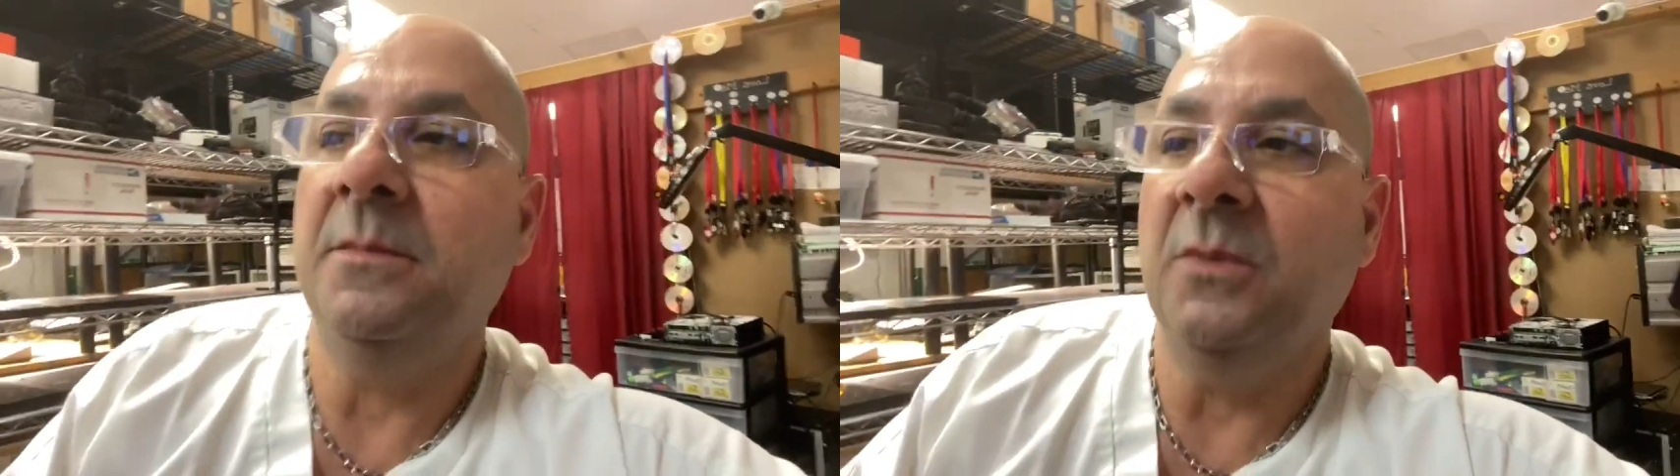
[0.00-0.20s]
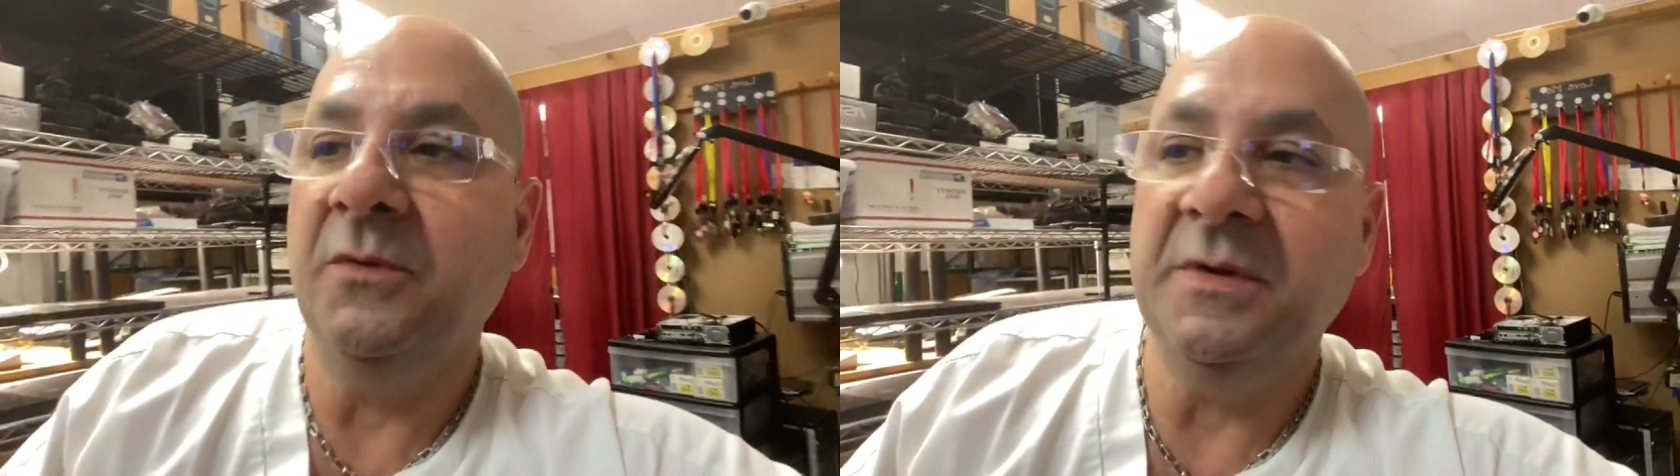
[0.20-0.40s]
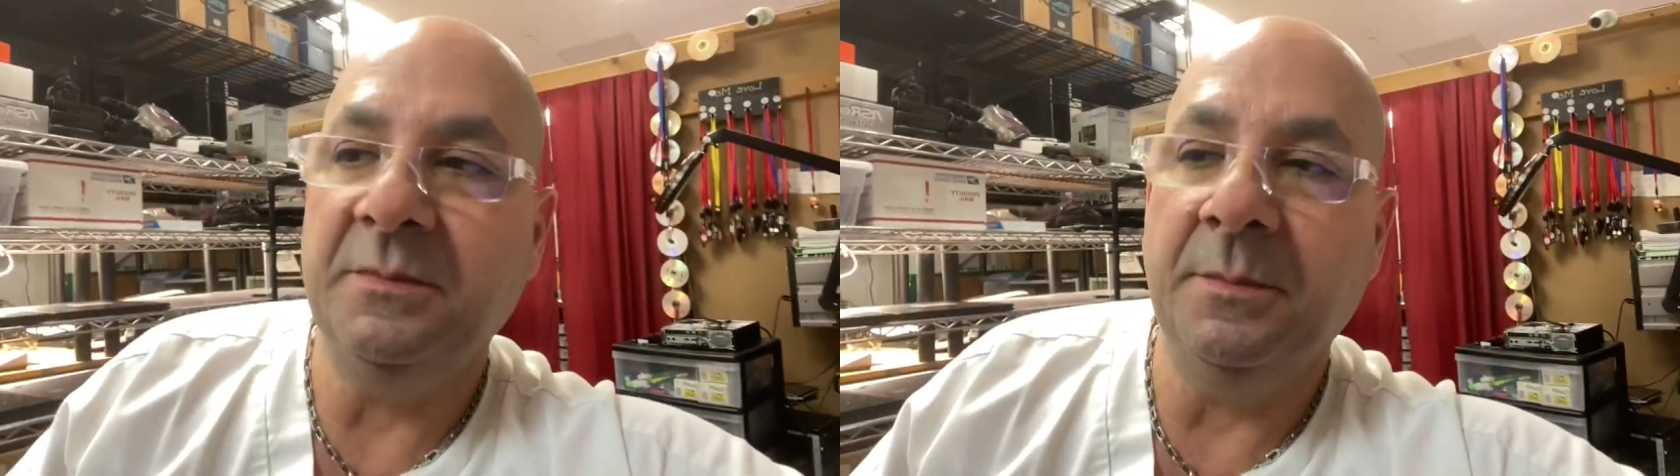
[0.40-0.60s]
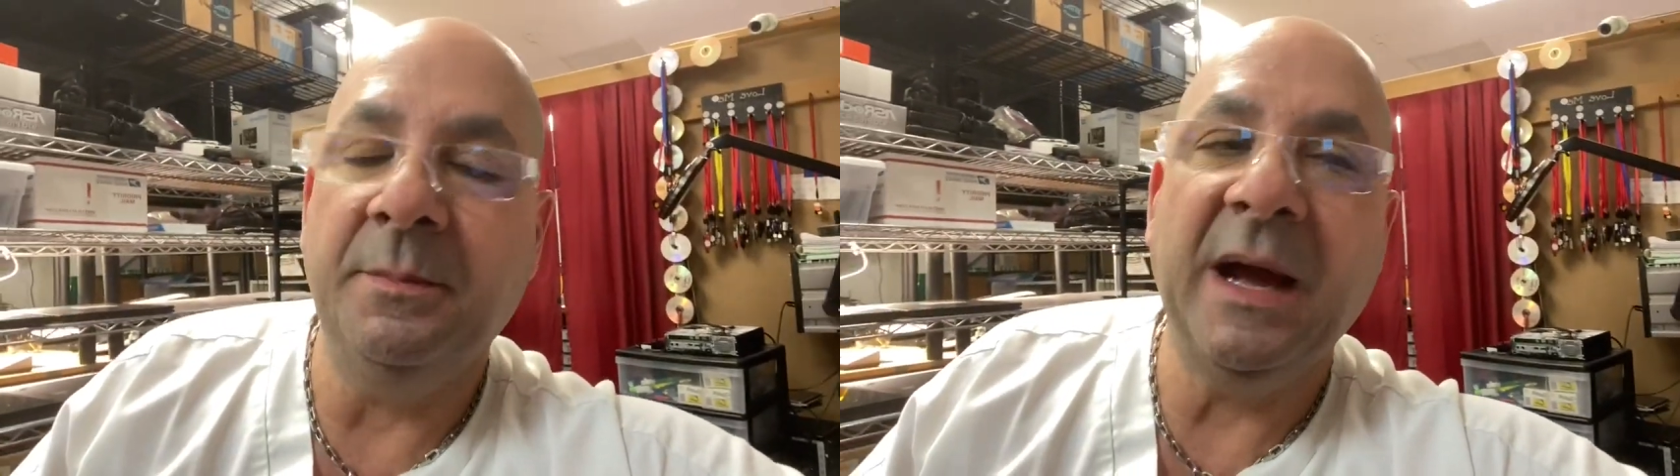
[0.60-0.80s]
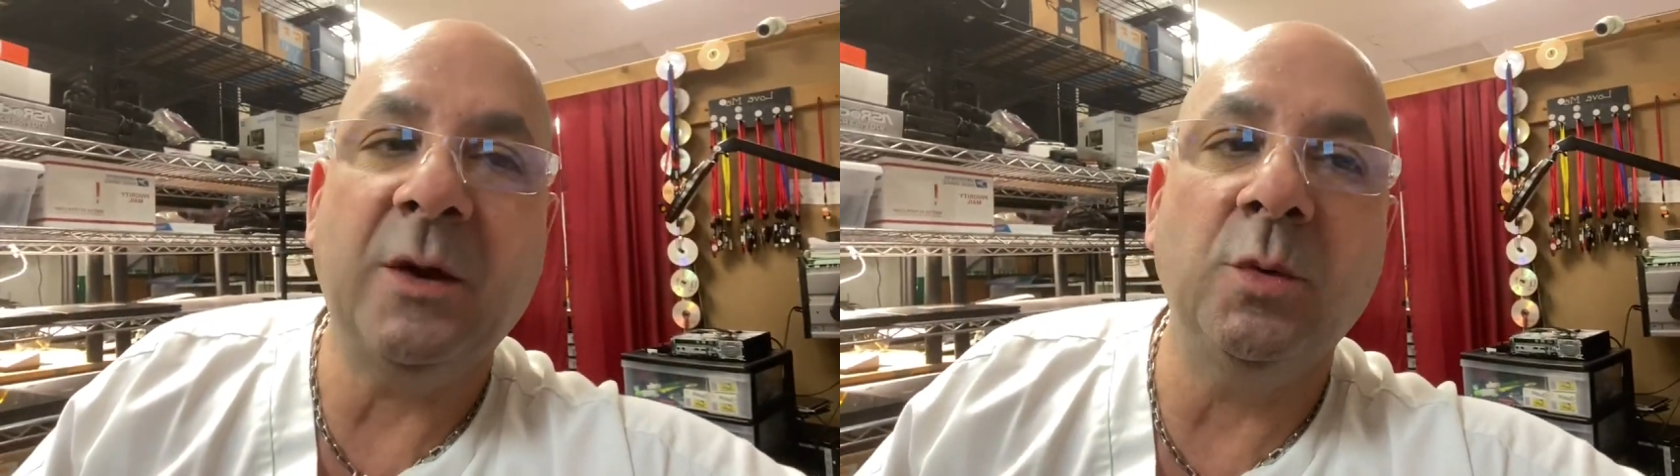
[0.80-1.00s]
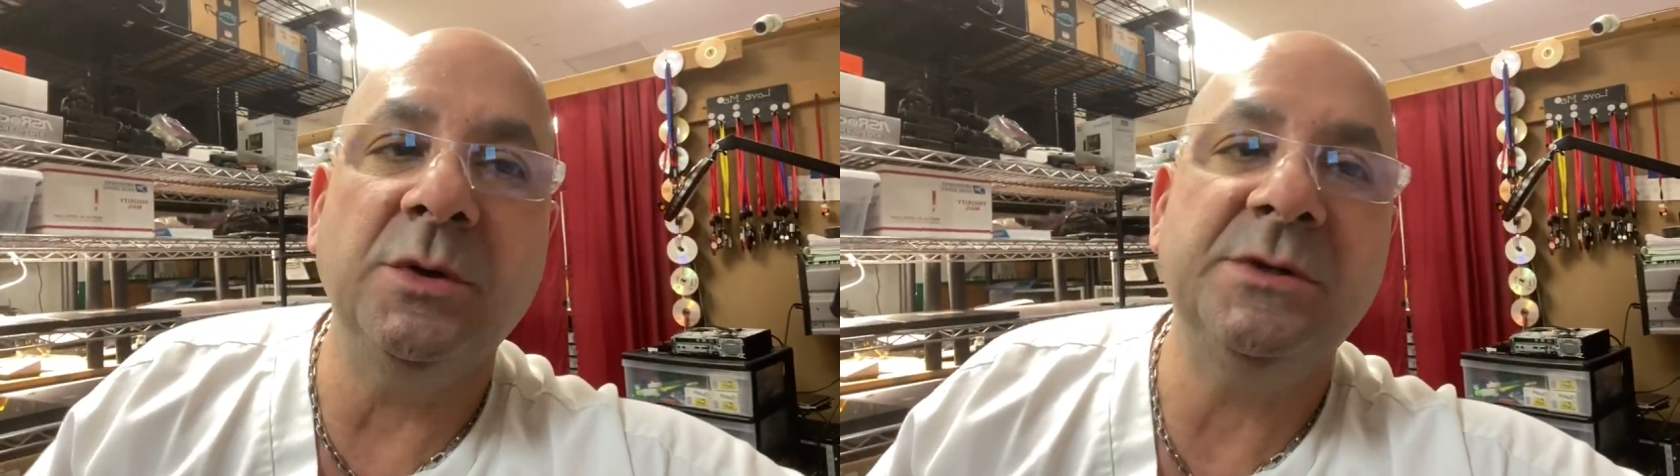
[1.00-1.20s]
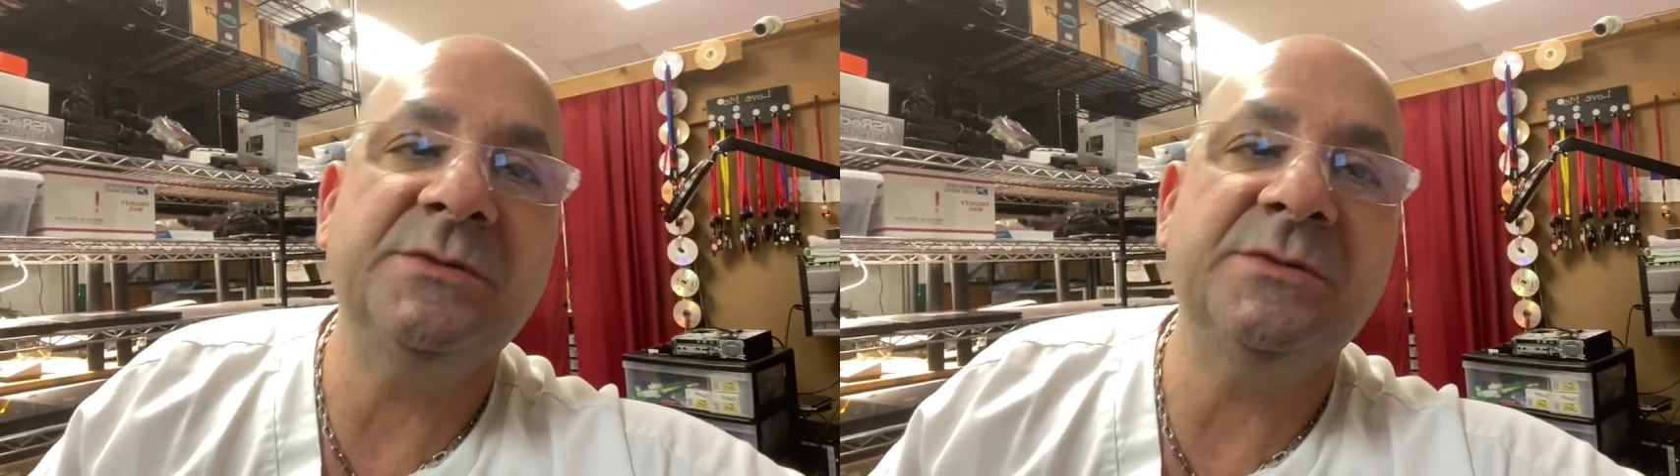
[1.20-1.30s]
Move it backwards,